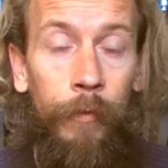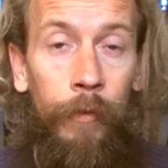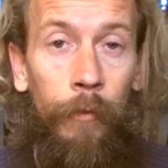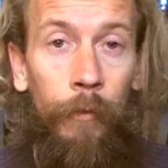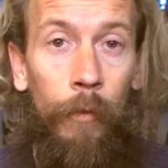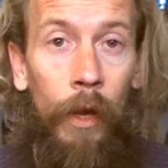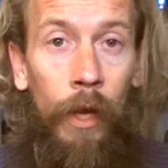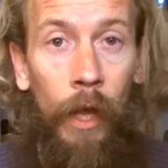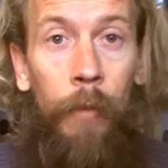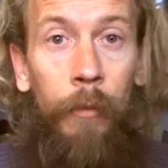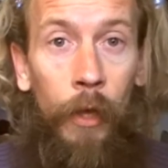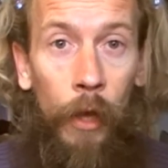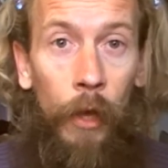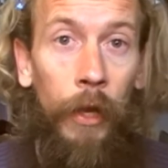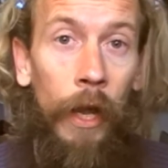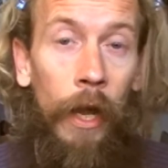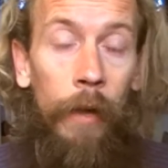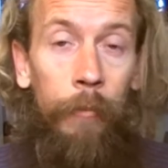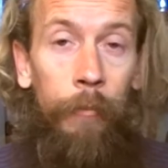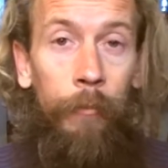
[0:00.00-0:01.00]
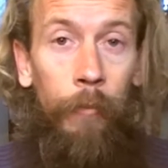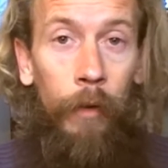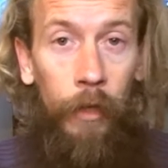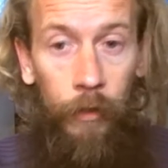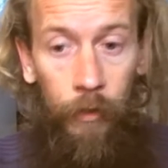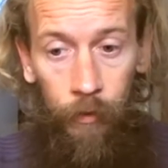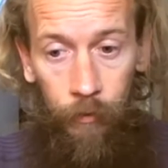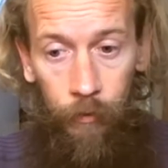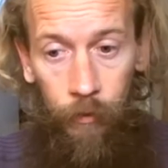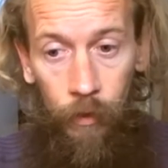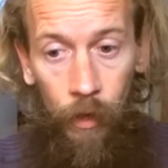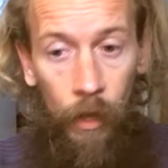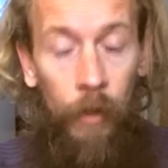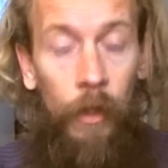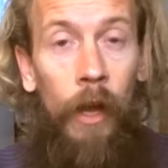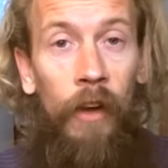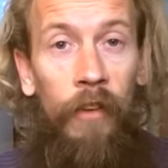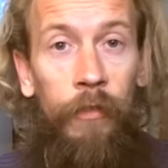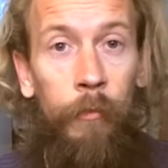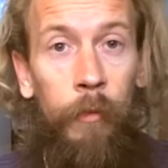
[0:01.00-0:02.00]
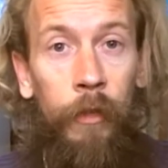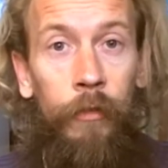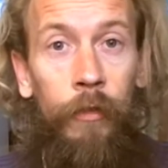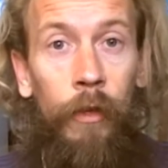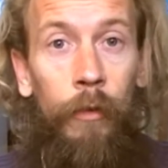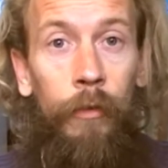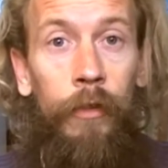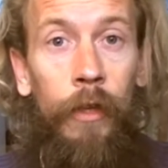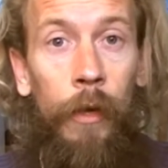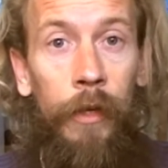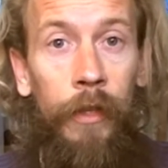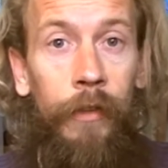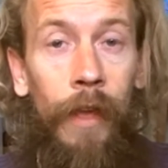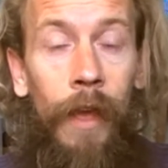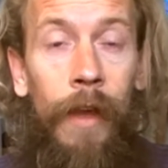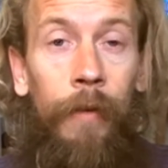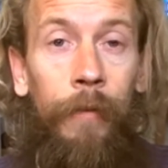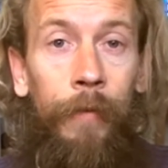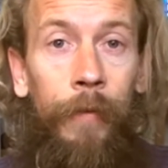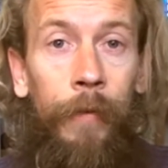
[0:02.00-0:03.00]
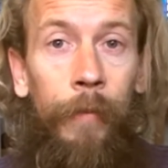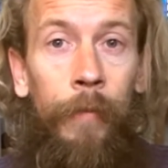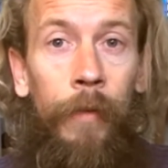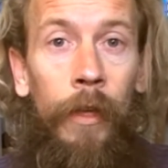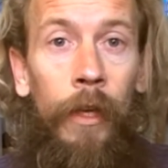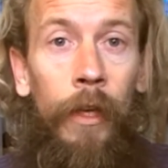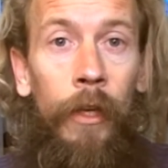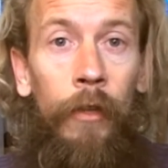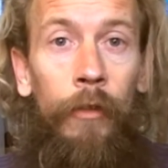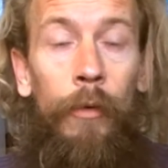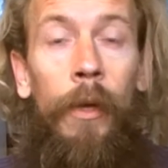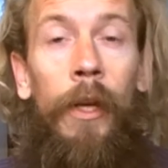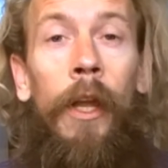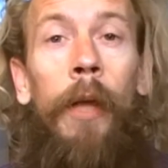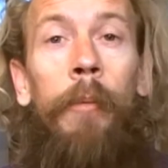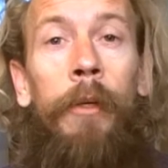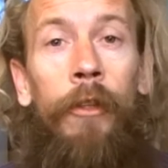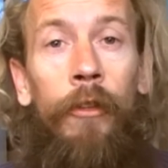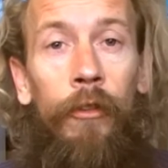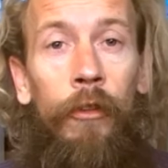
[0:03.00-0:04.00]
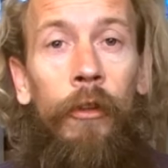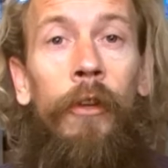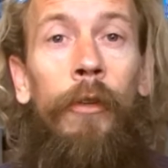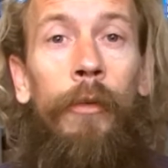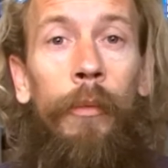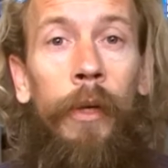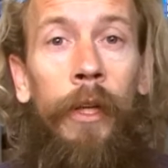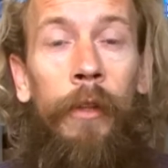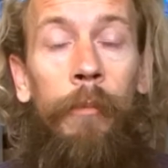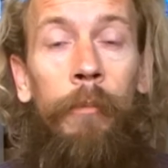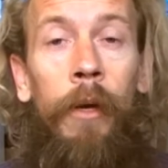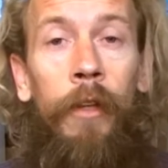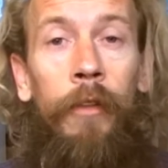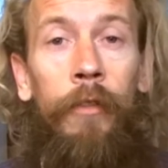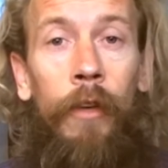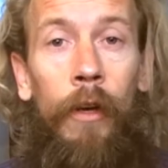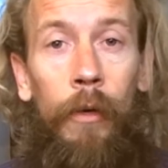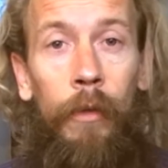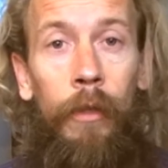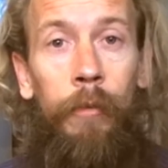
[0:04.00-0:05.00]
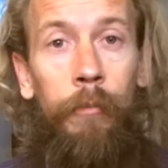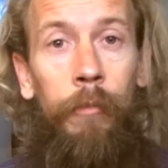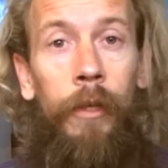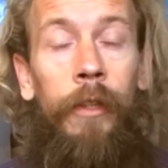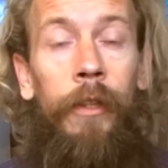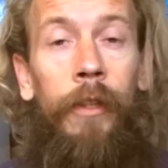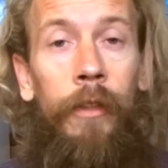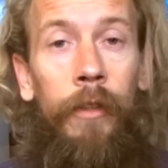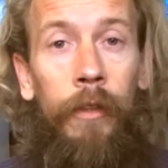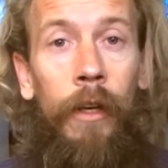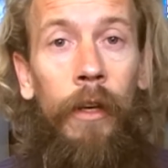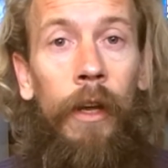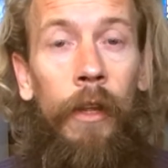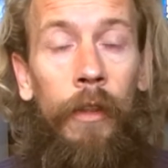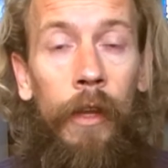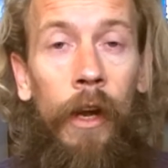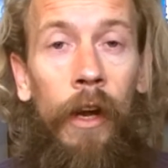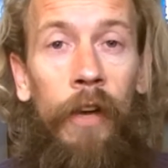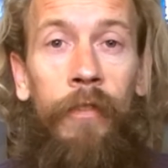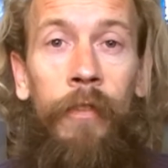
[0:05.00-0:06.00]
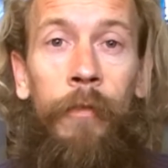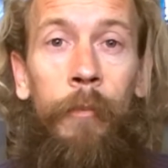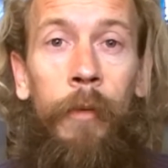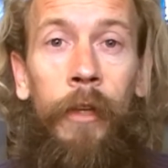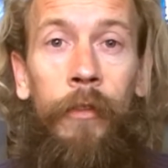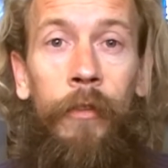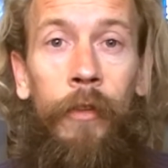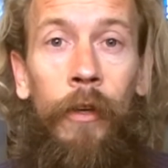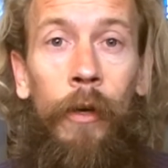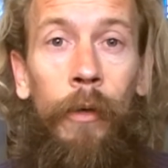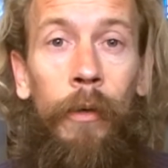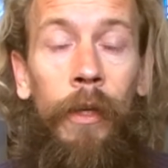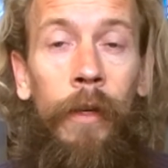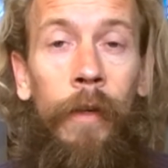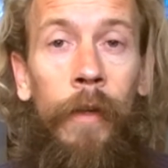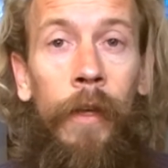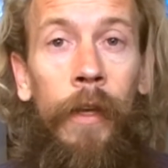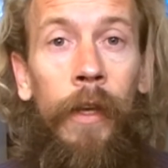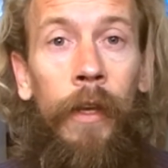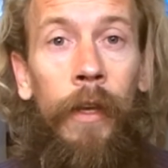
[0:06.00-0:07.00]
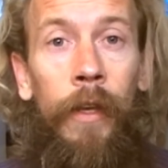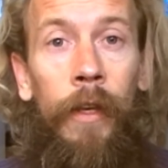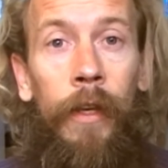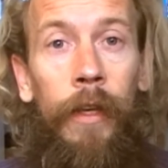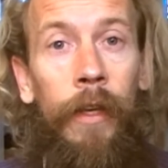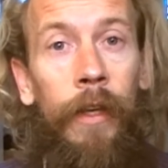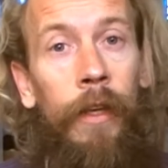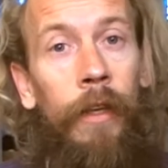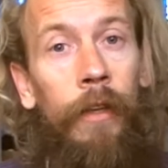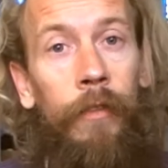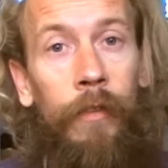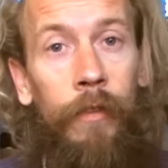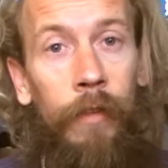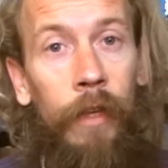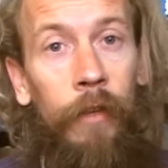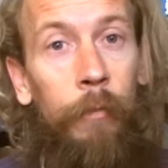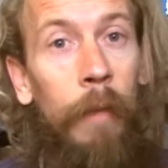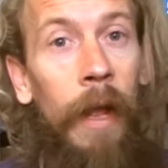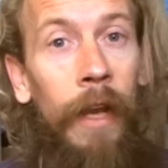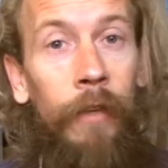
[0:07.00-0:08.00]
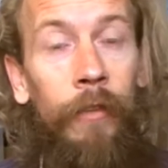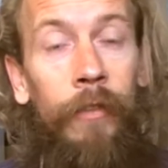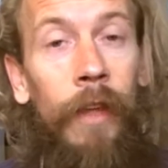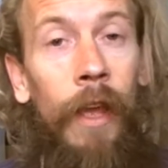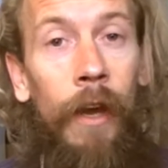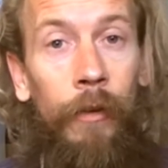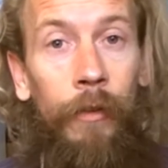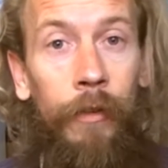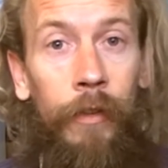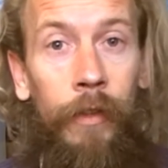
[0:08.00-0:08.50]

While I'm going up, my other half of my soul is going down. So when I'm in tune with my soul and my other half of my soul, it's balanced out.